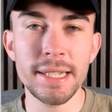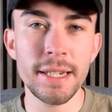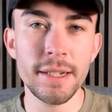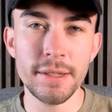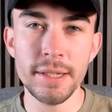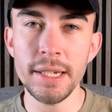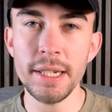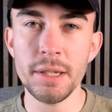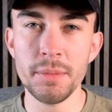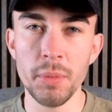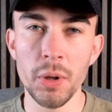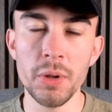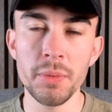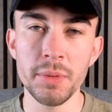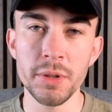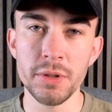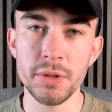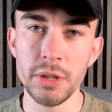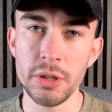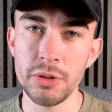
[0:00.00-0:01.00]
it's in these
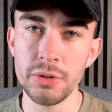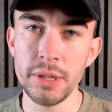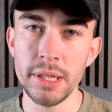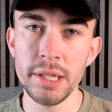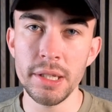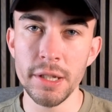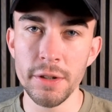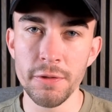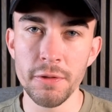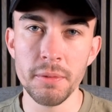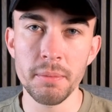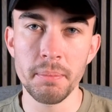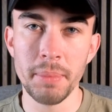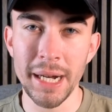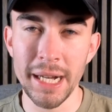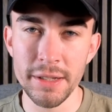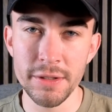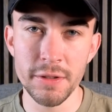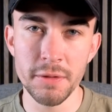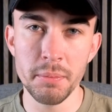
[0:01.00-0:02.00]
moments that you see different
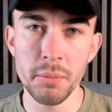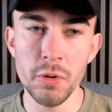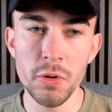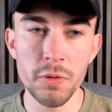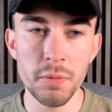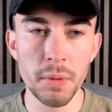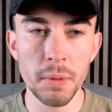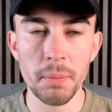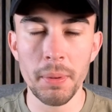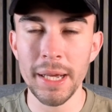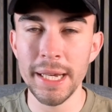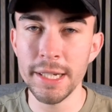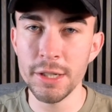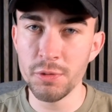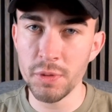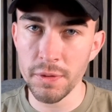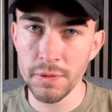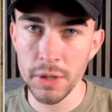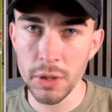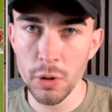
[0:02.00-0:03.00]
patterns of movement, players
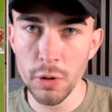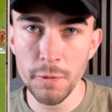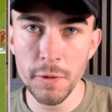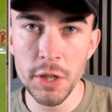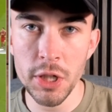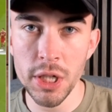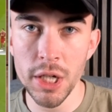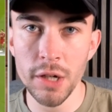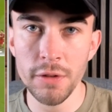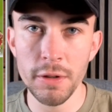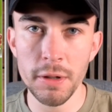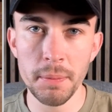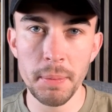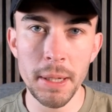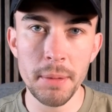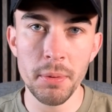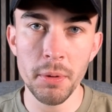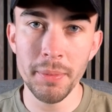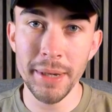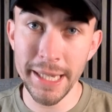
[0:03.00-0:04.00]
drifting off each other,
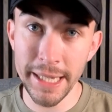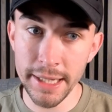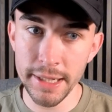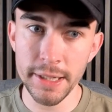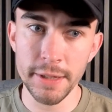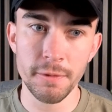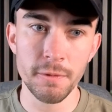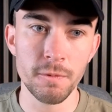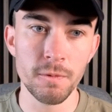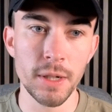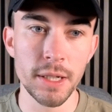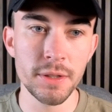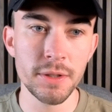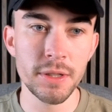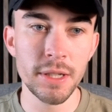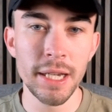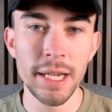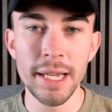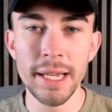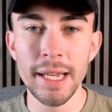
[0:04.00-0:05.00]
people making different runs.
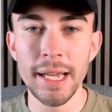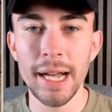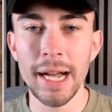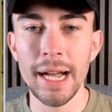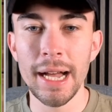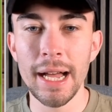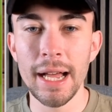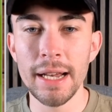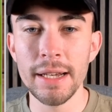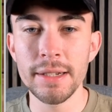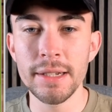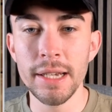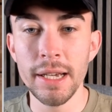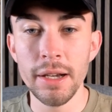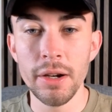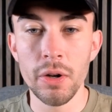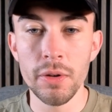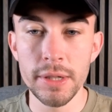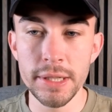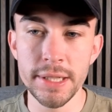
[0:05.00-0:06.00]
And
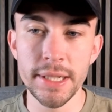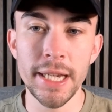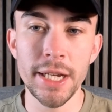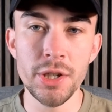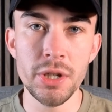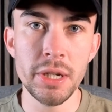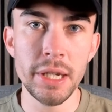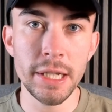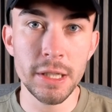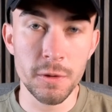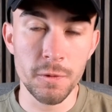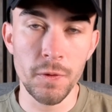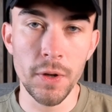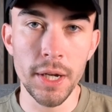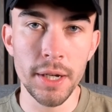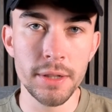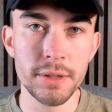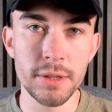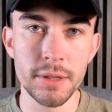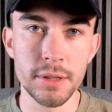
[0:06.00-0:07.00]
on this occasion, it's
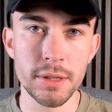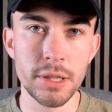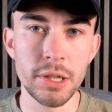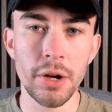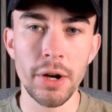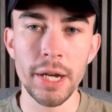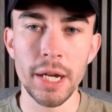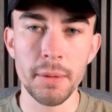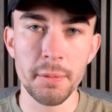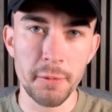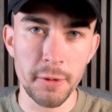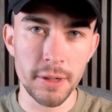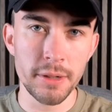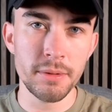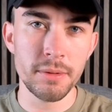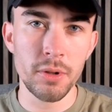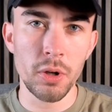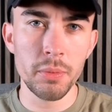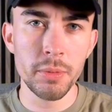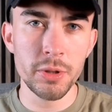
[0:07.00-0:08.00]
Wirtz starting up front,
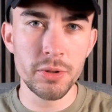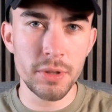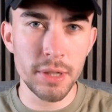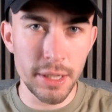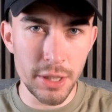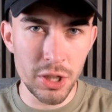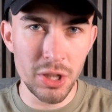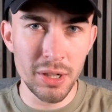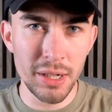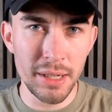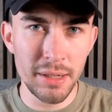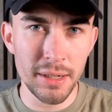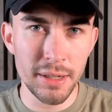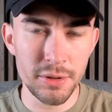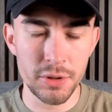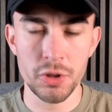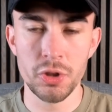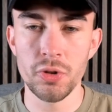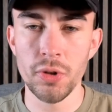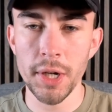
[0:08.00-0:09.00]
almost initially as
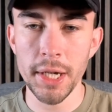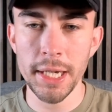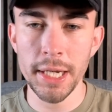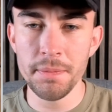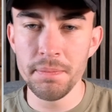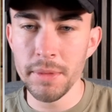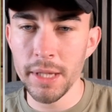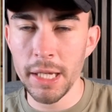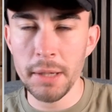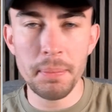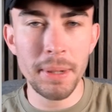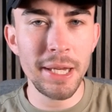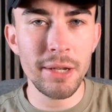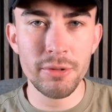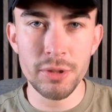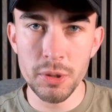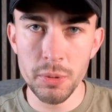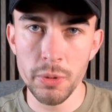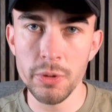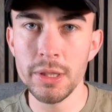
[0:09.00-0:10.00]
a striker. He
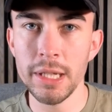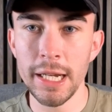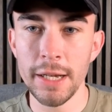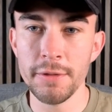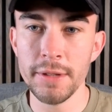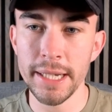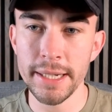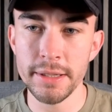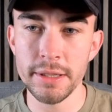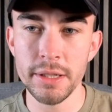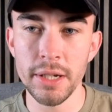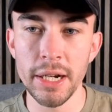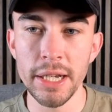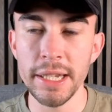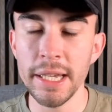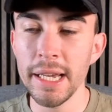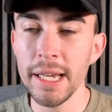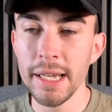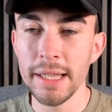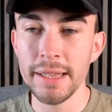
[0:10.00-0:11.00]
peels towards the left-hand side.
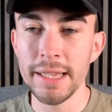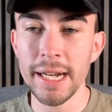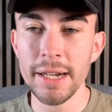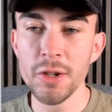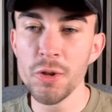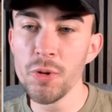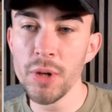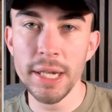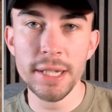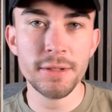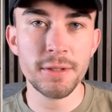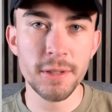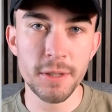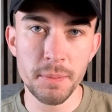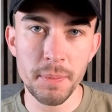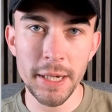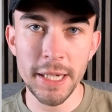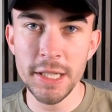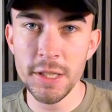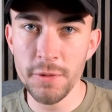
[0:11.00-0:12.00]
That creates the
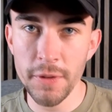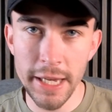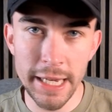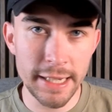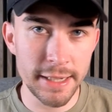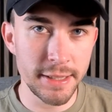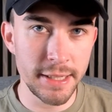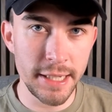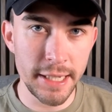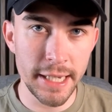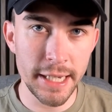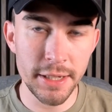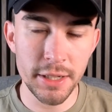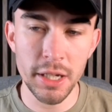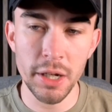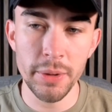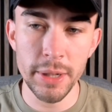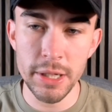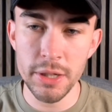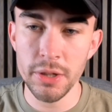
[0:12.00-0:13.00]
space for Ekitike to
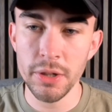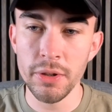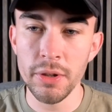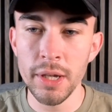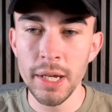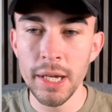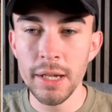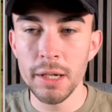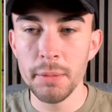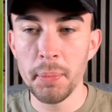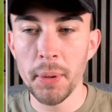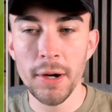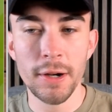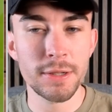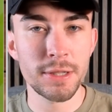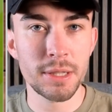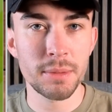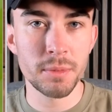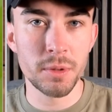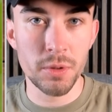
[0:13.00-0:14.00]
go into. The pass
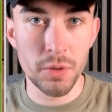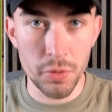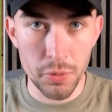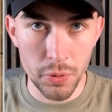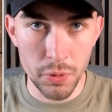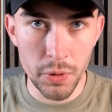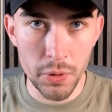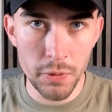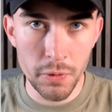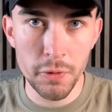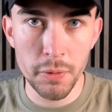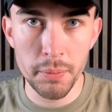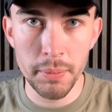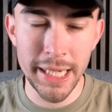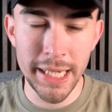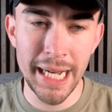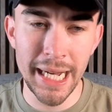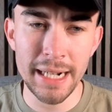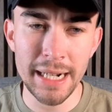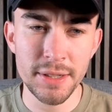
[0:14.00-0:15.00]
comes through from
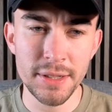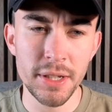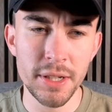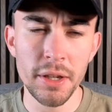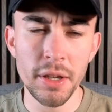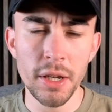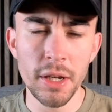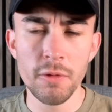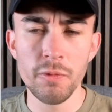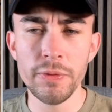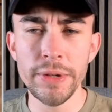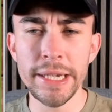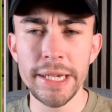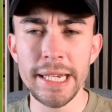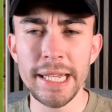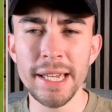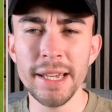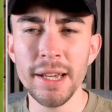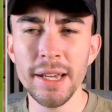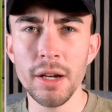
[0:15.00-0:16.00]
McAllister.
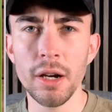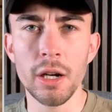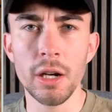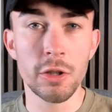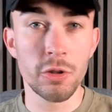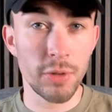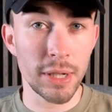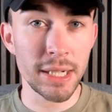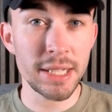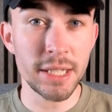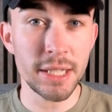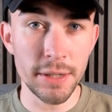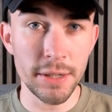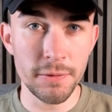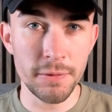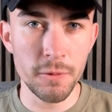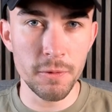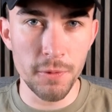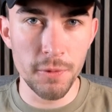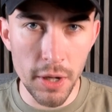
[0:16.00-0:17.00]
Really aggressive,
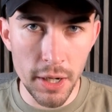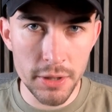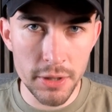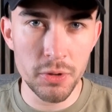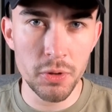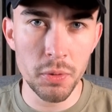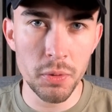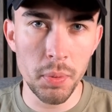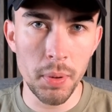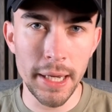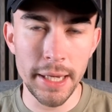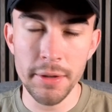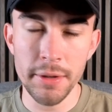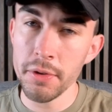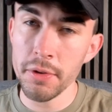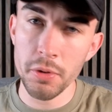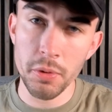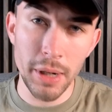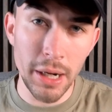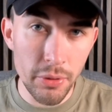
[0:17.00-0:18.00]
vertical play
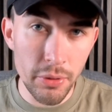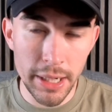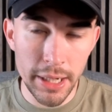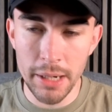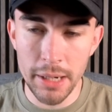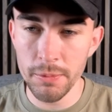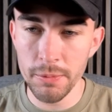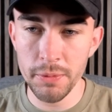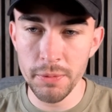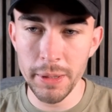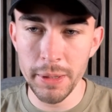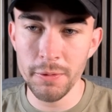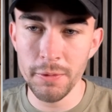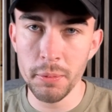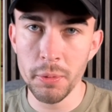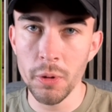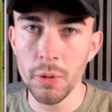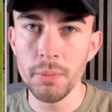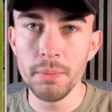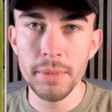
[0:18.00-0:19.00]
throughout the game from
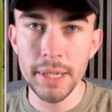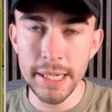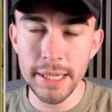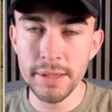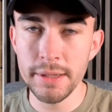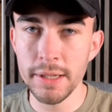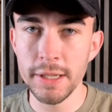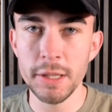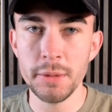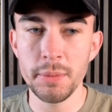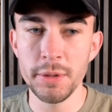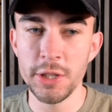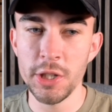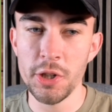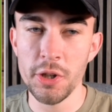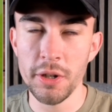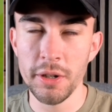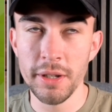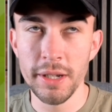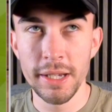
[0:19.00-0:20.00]
Liverpool into this
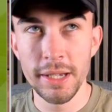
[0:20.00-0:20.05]
position.